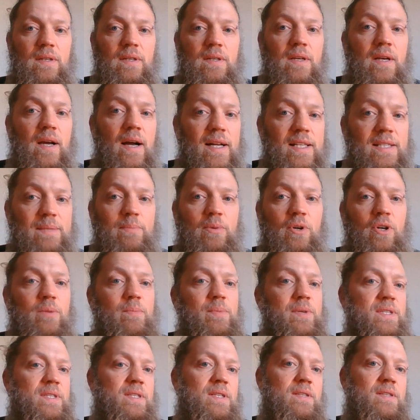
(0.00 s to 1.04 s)
God's
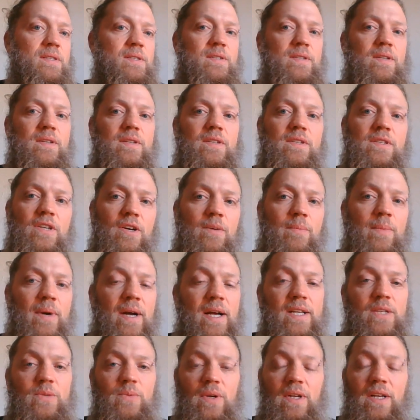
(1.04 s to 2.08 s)
purposes.
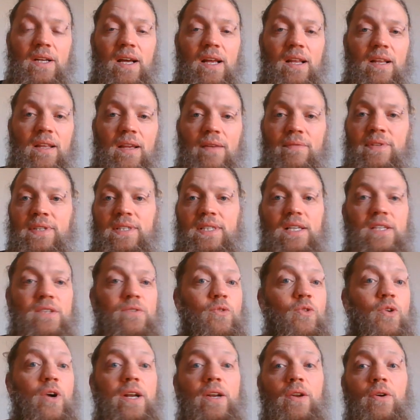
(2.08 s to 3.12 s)
Jeremiah 29:11 says,
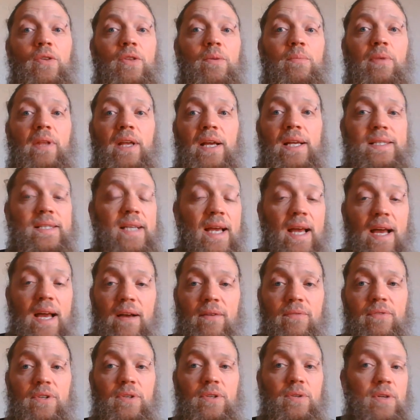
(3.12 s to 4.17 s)
For I know the plans I
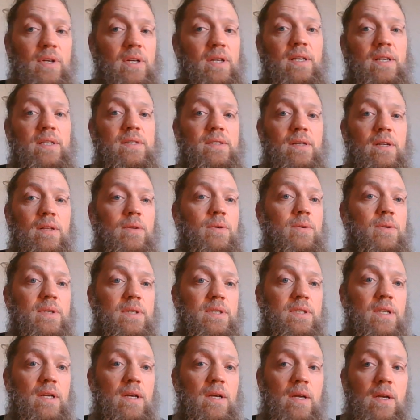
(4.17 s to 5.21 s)
have for you, declares the
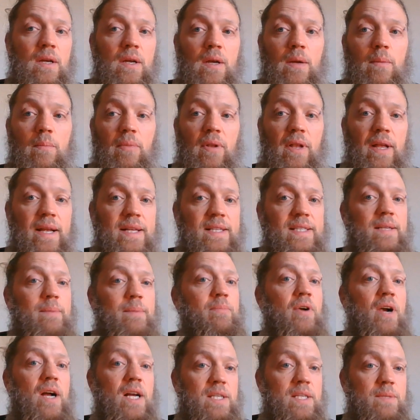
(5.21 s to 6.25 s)
Lord. Plans to
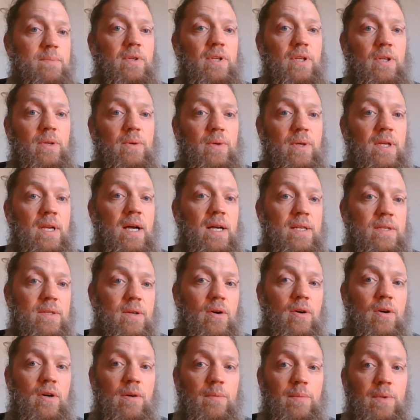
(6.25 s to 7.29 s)
prosper you and not to
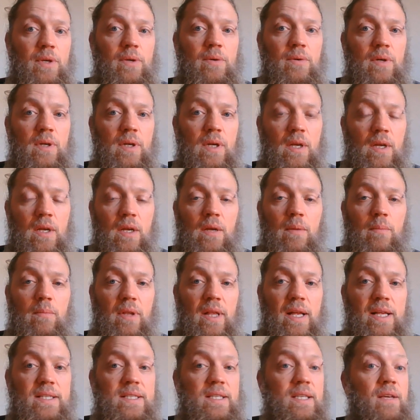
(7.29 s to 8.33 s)
harm you.
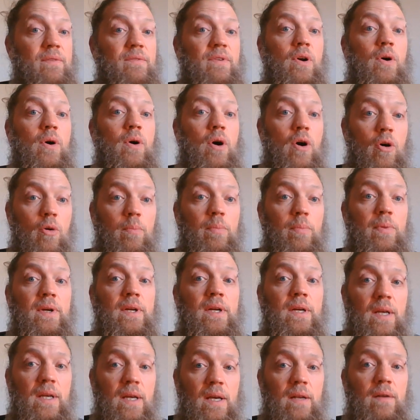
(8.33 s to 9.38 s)
Plans to give you a hope
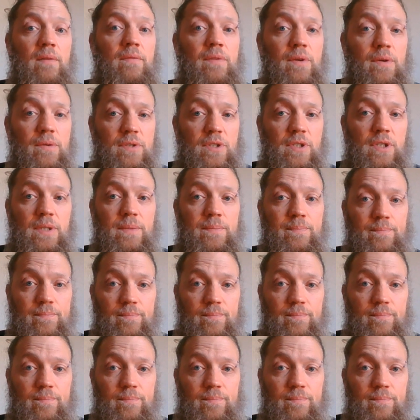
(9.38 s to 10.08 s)
and a future.